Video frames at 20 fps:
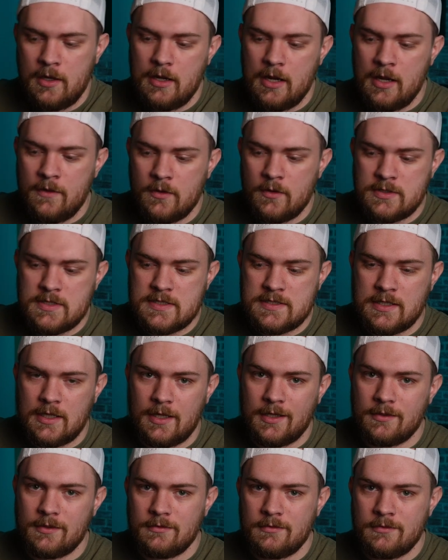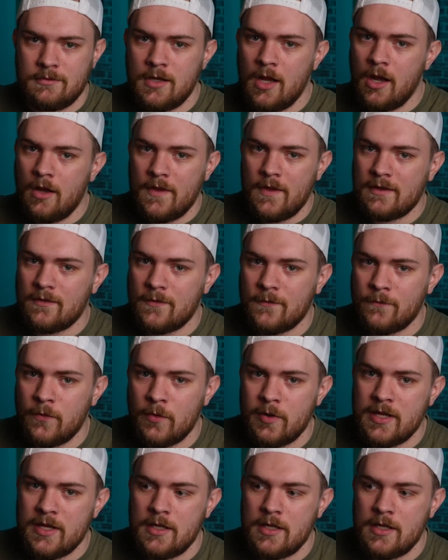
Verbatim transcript: and they're just like, "No, that's free.